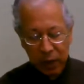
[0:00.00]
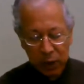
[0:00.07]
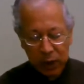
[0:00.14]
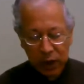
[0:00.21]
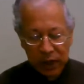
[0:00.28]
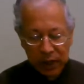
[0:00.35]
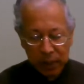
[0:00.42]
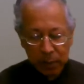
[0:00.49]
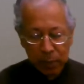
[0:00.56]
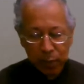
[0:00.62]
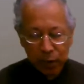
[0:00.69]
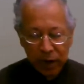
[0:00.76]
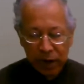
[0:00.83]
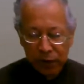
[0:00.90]
which is a
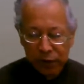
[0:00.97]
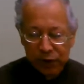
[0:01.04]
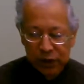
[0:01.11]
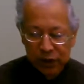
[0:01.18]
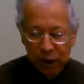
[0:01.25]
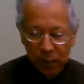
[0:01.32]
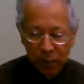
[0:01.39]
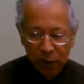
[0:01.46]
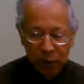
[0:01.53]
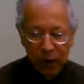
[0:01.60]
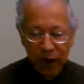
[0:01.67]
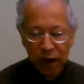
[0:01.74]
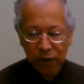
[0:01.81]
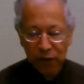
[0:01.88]
brief
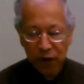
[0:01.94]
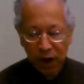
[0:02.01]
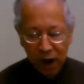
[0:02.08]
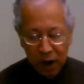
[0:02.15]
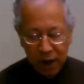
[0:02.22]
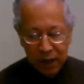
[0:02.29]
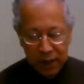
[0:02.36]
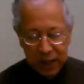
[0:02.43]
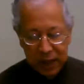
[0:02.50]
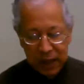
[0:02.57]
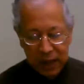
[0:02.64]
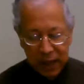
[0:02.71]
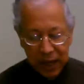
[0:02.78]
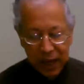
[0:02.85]
summary of the
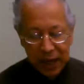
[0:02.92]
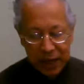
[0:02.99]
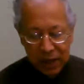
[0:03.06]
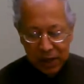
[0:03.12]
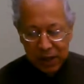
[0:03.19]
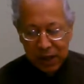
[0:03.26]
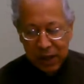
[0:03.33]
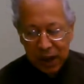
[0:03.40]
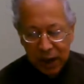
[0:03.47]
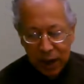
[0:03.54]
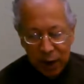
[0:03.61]
contents,